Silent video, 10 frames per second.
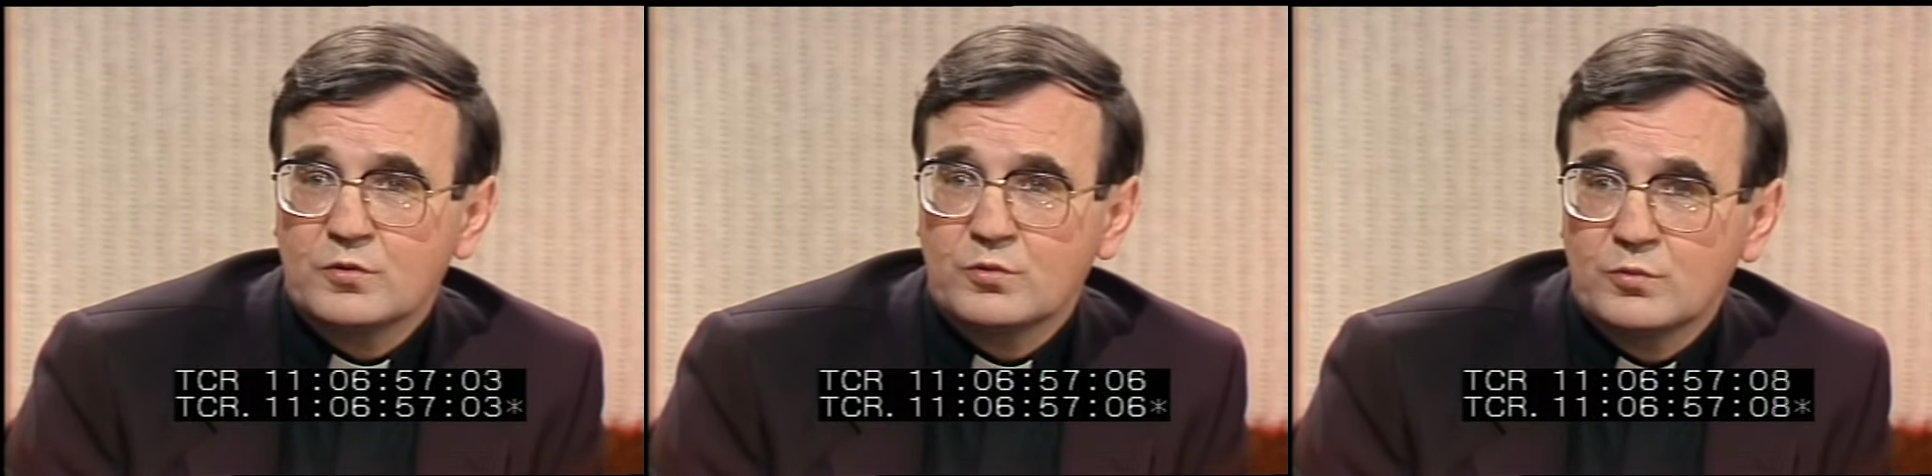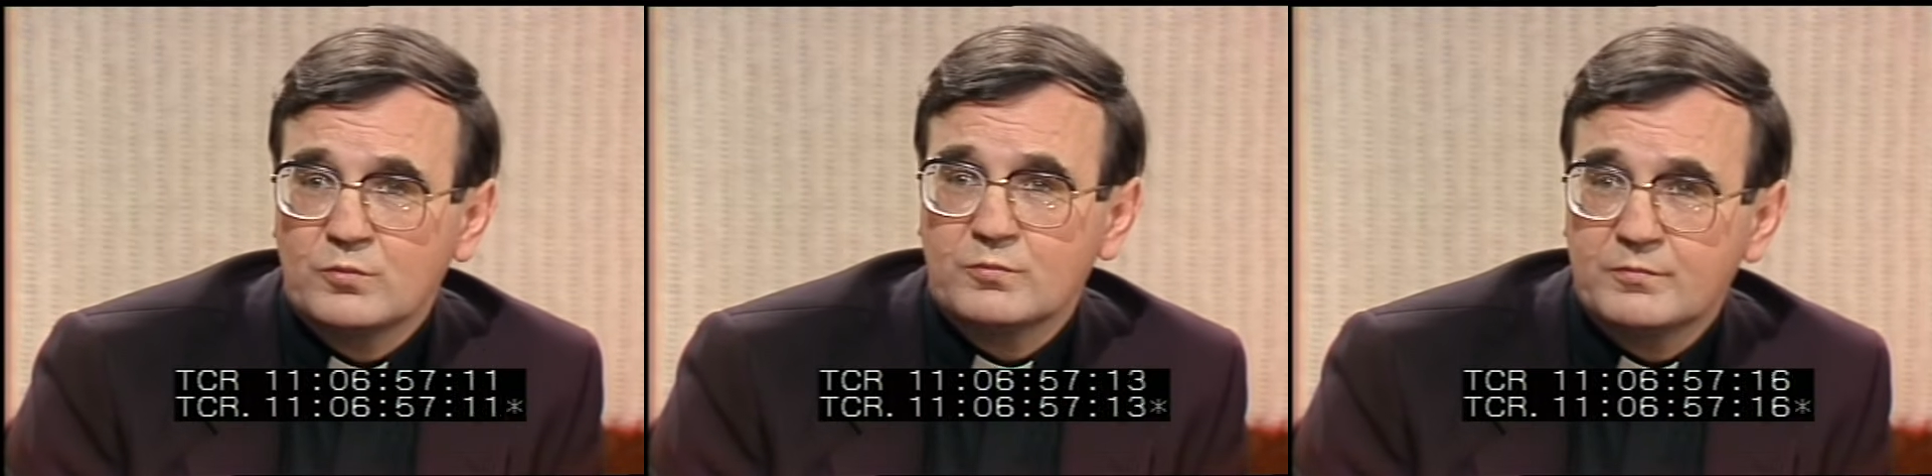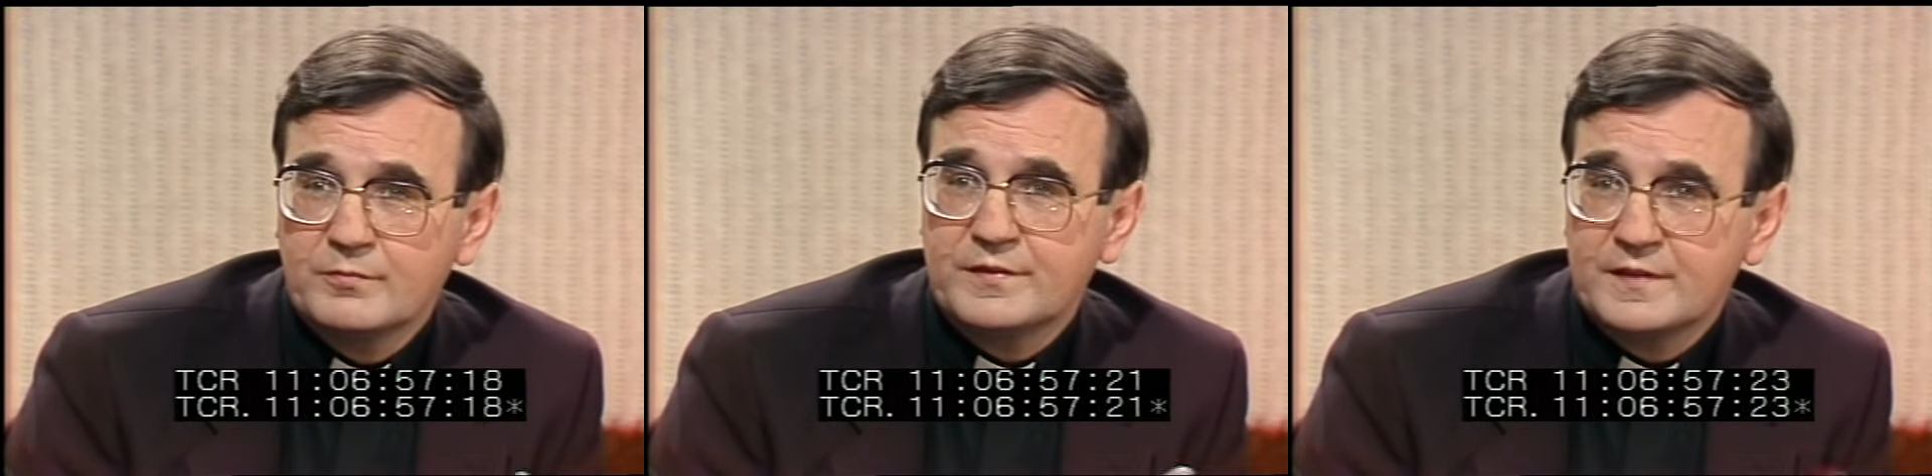who
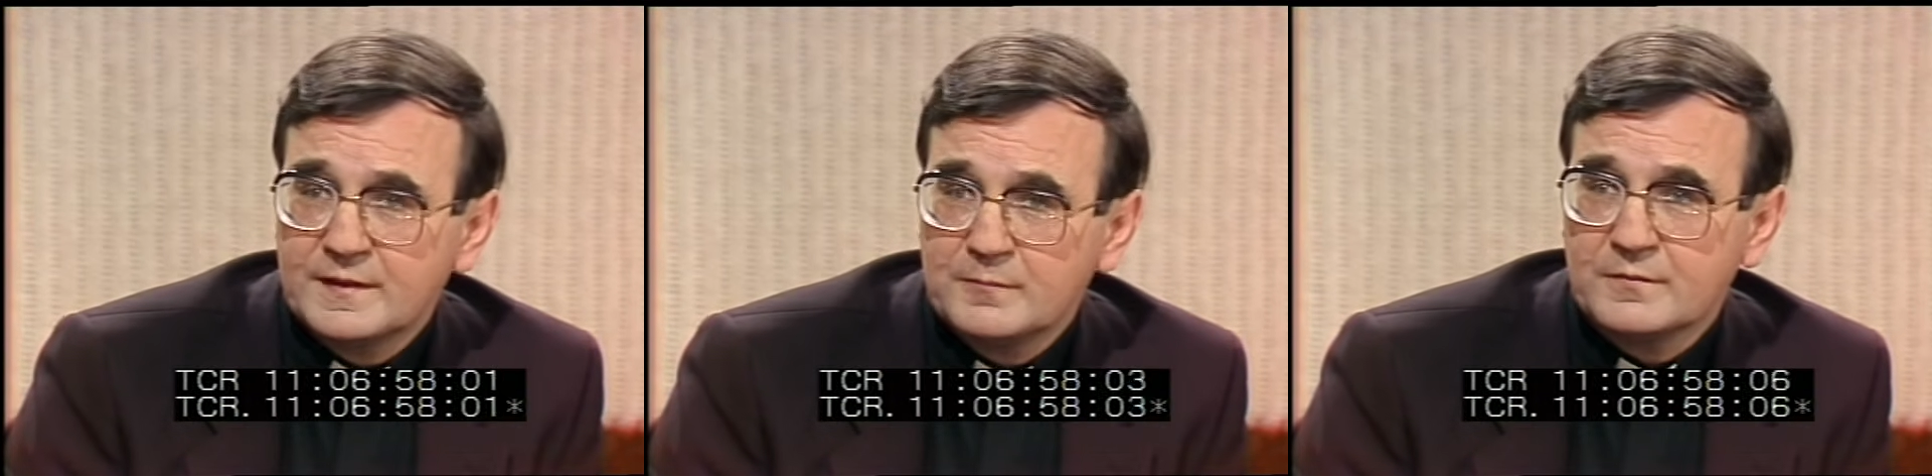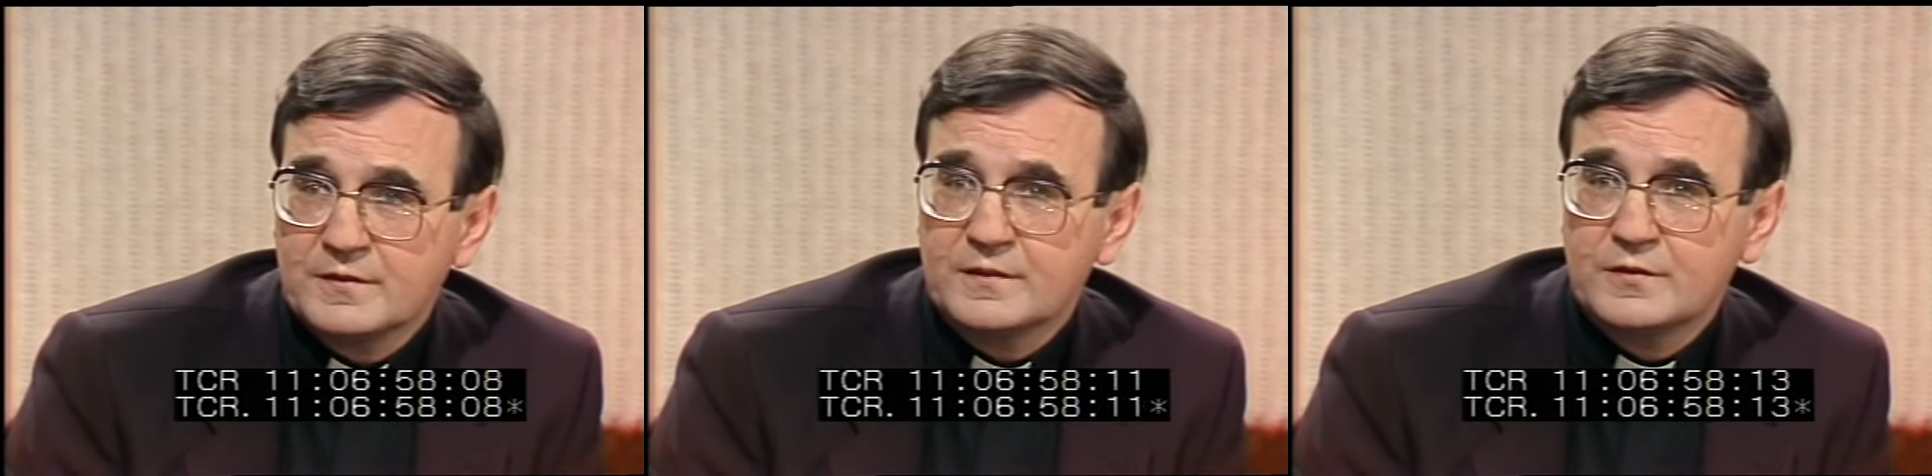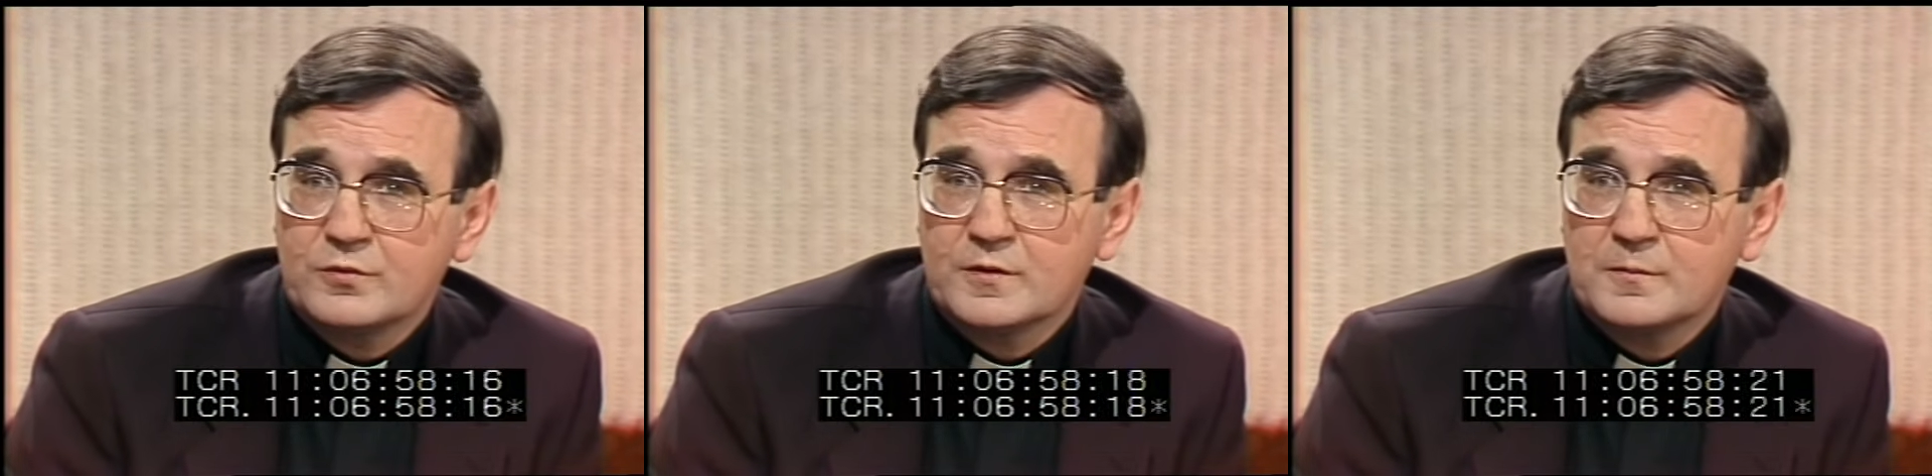seemed to